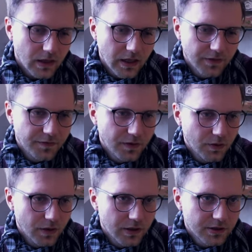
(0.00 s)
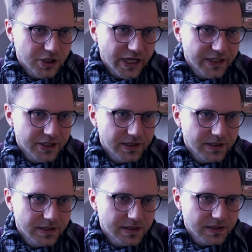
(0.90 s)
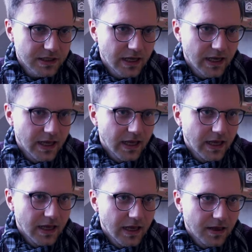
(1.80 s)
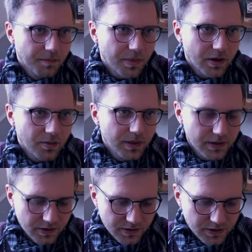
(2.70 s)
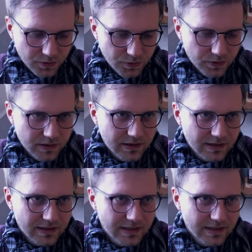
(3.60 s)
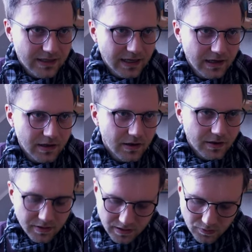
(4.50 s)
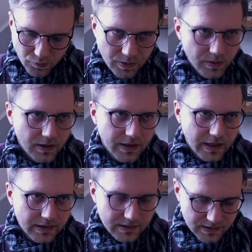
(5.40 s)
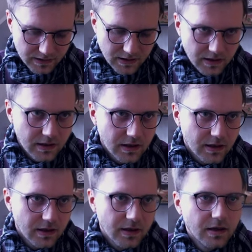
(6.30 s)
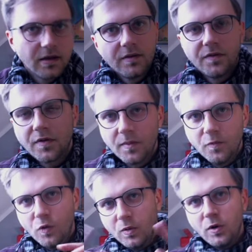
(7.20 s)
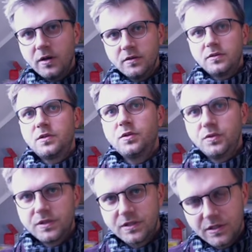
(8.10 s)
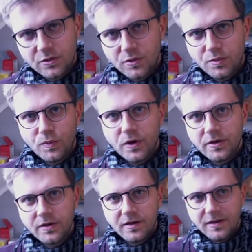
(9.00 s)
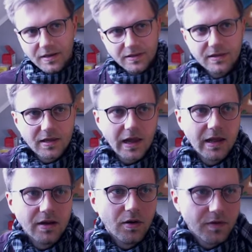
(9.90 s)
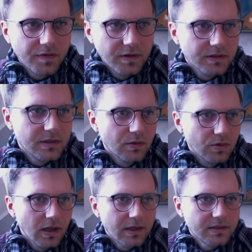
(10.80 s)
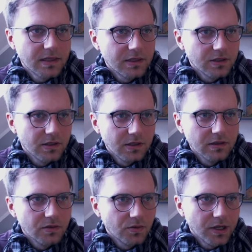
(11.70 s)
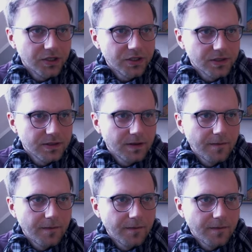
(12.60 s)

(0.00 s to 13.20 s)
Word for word: If you are changing this parameter to 10 then we will get from 1, 1 to 0, 1, 10 of these relaxation iterations.